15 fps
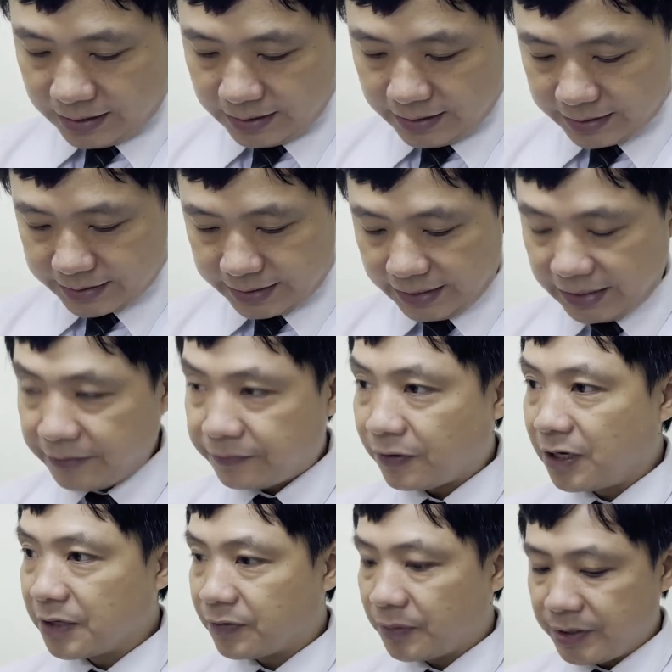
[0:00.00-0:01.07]
Scanning
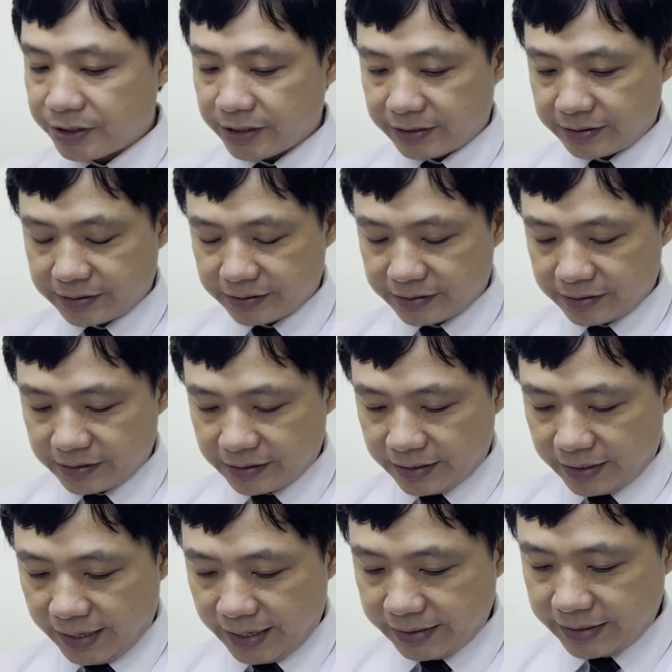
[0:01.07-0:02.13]
for information.
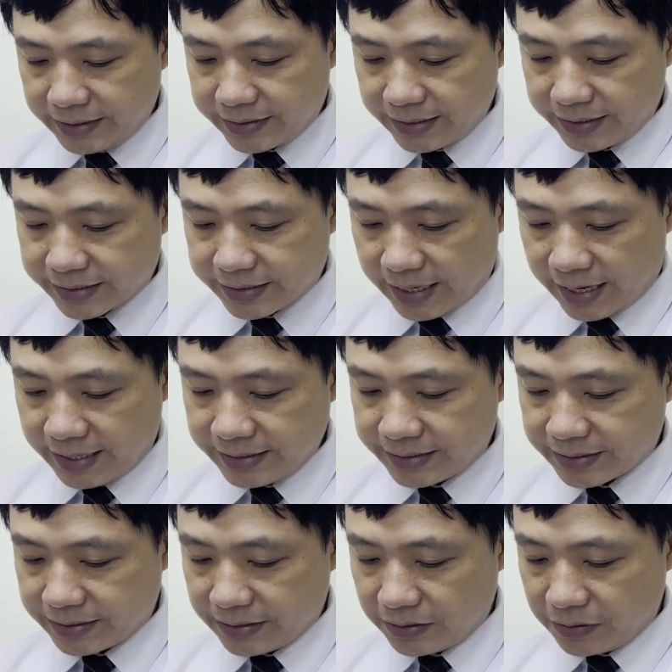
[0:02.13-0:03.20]
In this
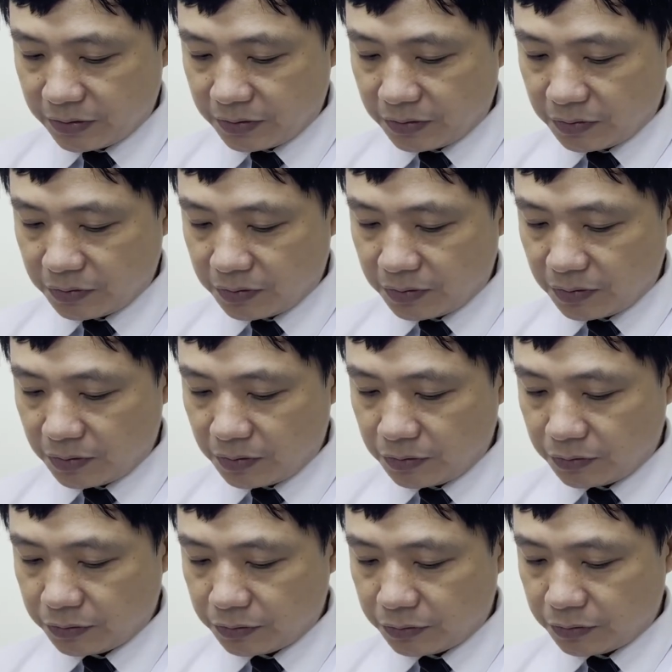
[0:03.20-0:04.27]
exercise,
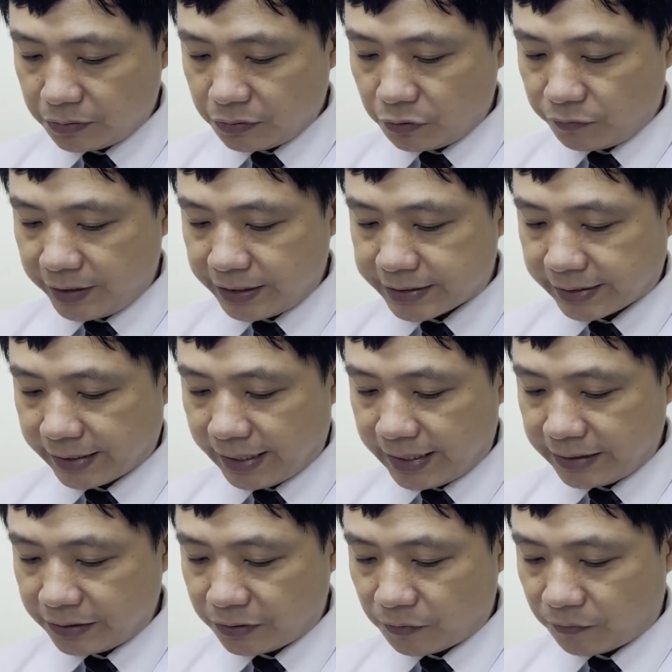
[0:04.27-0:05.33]
you will
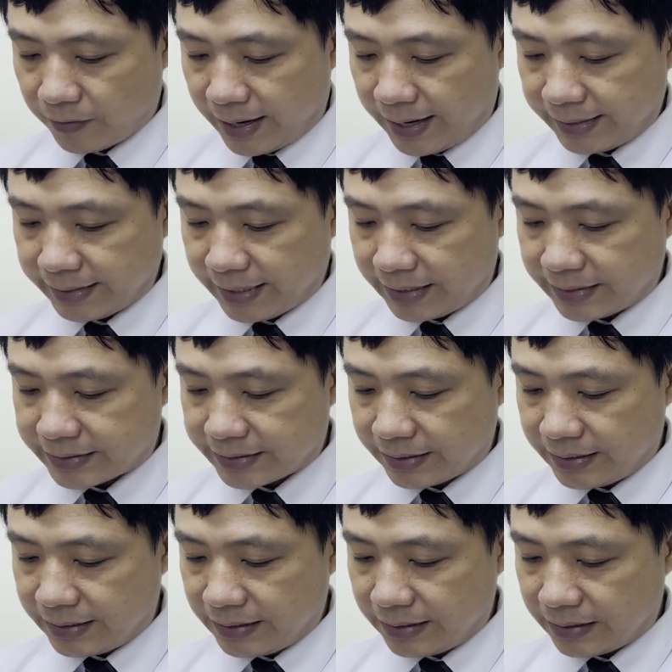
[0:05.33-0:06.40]
scan to find
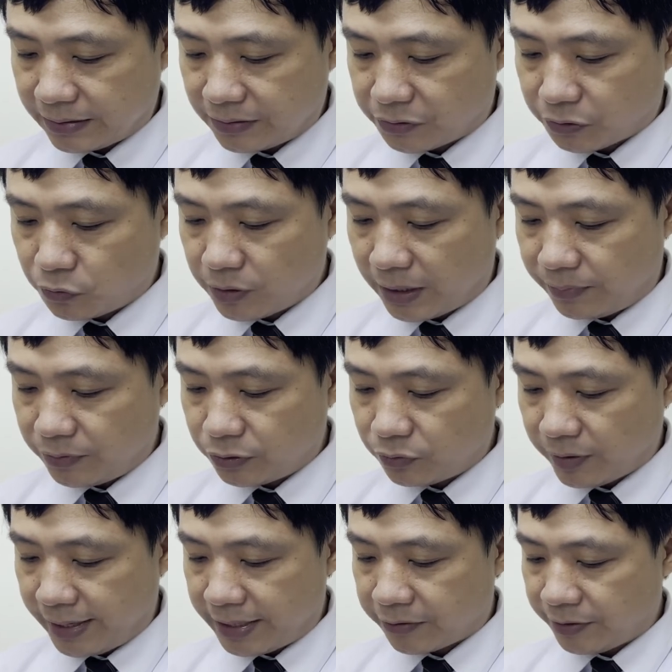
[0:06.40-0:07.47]
answer to
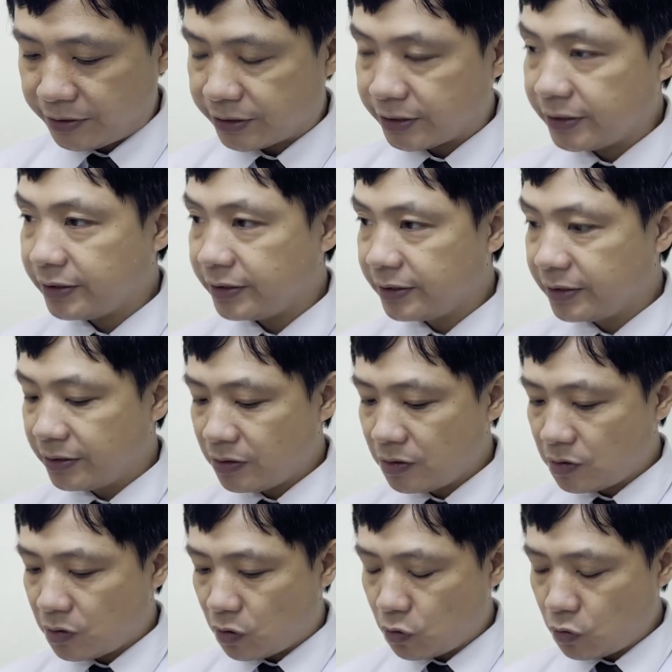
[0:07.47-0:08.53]
WA question:
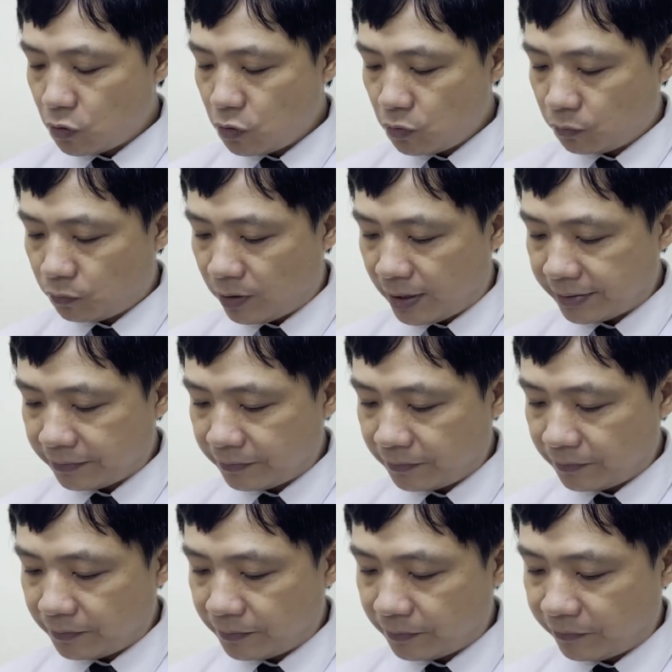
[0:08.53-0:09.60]
who, what,
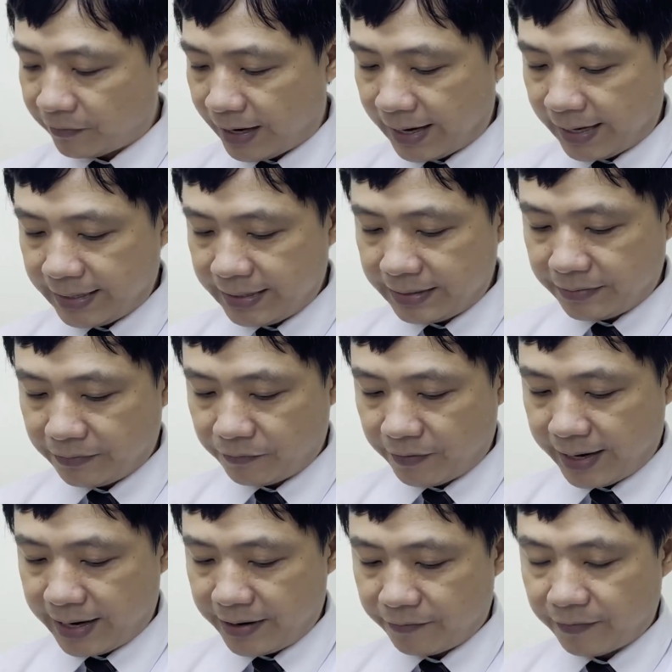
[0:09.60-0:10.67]
why,
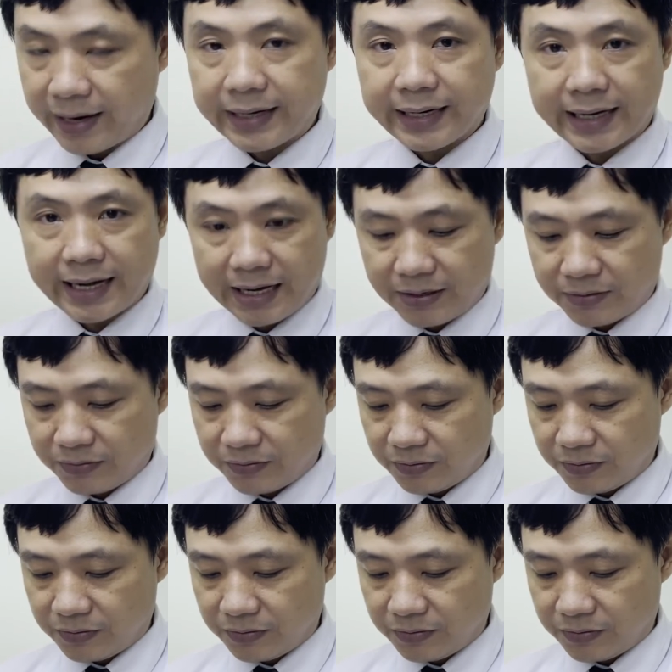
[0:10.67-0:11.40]
where, when, and how.